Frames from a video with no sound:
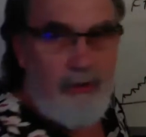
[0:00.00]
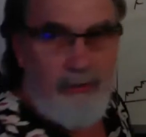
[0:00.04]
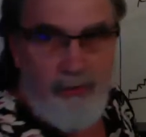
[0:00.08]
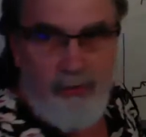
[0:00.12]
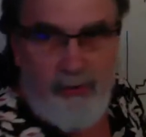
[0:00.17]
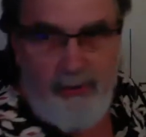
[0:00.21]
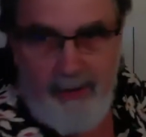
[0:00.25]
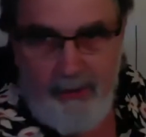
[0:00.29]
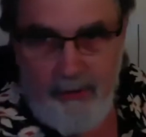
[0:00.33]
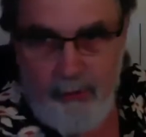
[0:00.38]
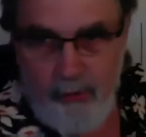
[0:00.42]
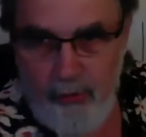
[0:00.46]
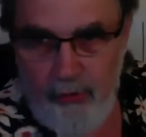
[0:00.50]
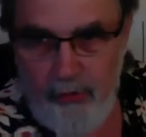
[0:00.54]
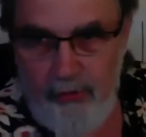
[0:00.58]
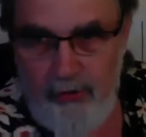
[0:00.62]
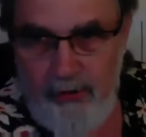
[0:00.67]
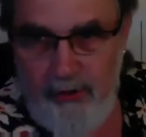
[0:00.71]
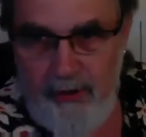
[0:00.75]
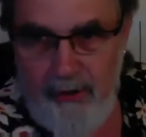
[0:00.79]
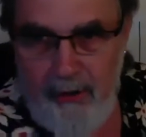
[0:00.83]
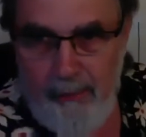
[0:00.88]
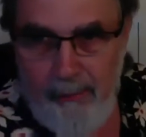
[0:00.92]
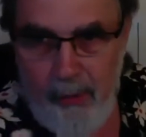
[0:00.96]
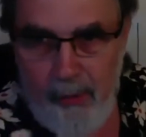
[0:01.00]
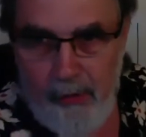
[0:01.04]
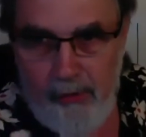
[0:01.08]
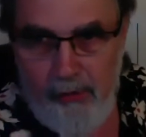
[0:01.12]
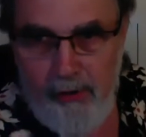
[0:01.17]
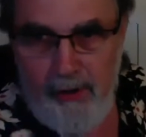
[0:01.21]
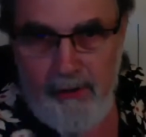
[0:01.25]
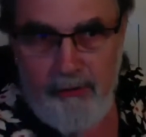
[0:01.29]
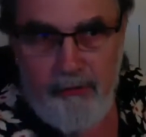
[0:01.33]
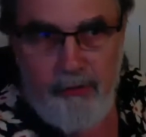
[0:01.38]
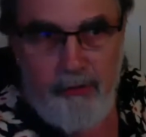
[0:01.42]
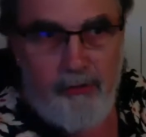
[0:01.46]
schedules. A
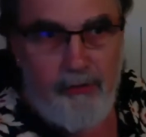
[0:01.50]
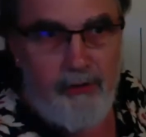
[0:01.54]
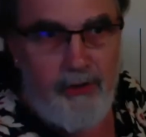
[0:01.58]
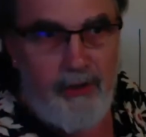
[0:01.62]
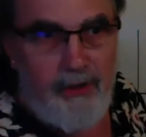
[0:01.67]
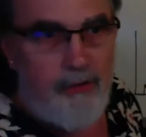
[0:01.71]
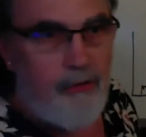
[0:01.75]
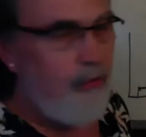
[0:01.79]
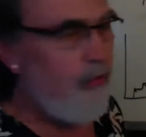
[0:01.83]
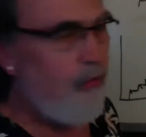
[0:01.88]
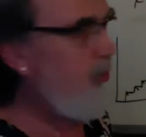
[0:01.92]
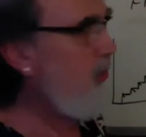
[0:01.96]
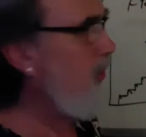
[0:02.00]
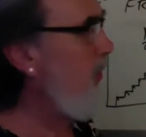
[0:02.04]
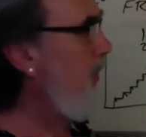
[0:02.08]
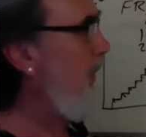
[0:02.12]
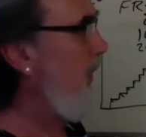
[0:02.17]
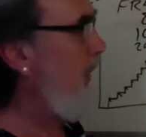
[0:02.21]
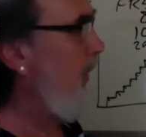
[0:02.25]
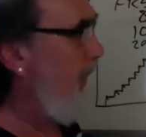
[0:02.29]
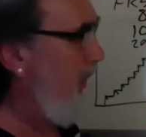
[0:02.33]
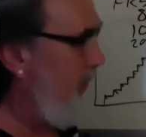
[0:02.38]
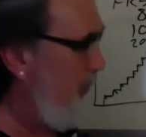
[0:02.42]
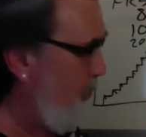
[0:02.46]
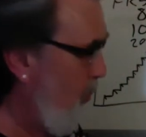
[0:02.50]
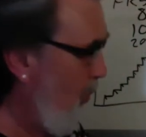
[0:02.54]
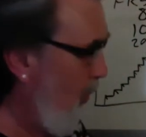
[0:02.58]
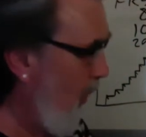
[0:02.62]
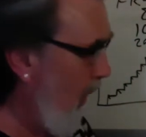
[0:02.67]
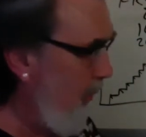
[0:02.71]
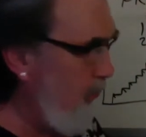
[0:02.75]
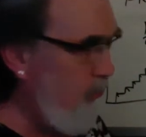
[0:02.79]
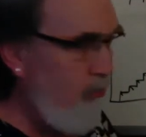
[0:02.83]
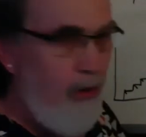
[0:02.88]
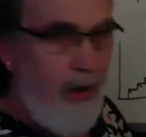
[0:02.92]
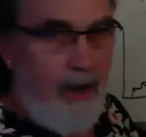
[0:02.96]
progressive schedule is
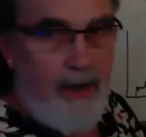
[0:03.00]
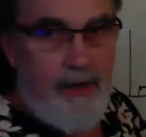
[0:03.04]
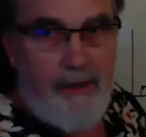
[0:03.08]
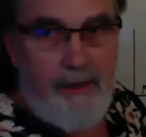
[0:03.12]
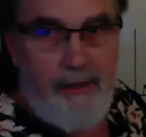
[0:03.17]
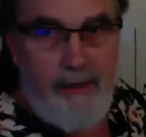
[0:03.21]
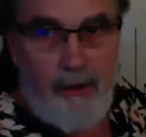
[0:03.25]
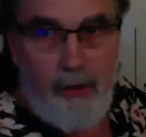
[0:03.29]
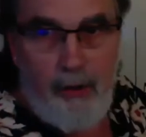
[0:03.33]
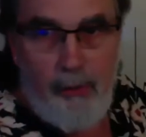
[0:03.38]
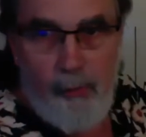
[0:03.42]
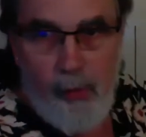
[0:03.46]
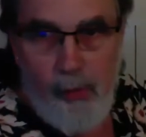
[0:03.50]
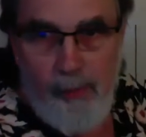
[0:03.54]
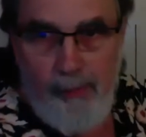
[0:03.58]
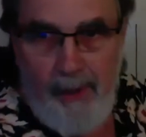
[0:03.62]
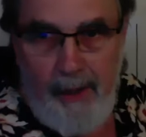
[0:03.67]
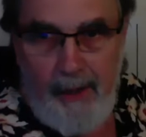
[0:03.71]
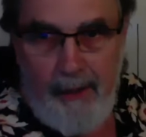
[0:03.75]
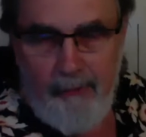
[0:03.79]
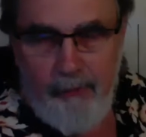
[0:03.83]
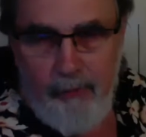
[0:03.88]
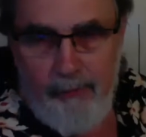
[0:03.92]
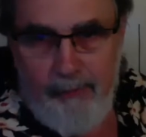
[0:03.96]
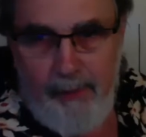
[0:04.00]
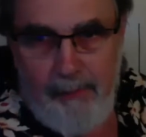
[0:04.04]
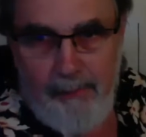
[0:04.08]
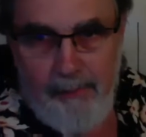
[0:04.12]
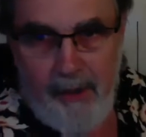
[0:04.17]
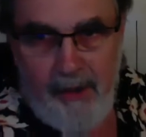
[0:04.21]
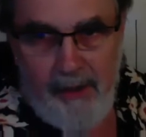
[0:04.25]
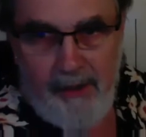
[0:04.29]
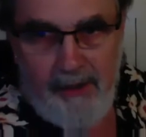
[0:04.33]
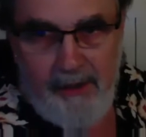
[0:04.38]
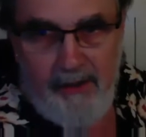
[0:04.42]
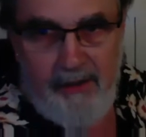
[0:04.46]
where I'm trying to get a little more bang for my
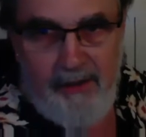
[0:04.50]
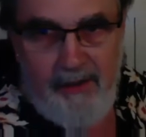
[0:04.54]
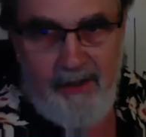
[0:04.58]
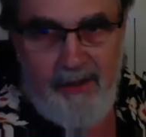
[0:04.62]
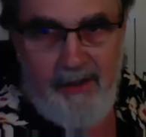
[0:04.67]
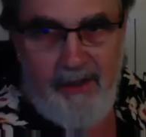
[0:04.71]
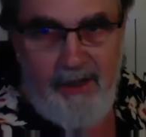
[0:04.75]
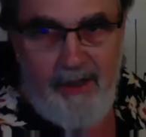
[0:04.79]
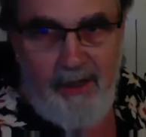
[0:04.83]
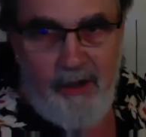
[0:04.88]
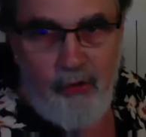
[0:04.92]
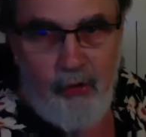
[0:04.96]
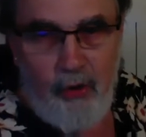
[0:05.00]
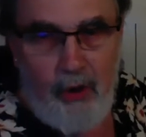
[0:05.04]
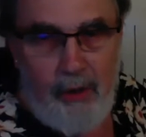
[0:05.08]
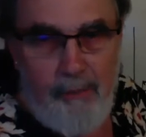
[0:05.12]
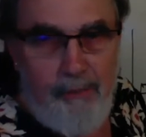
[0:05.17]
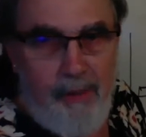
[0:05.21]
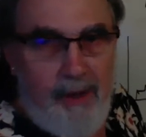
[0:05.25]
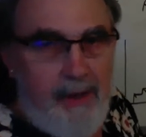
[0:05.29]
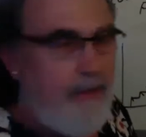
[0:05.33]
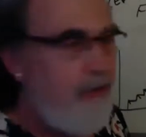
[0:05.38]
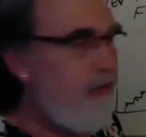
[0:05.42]
buck. So I might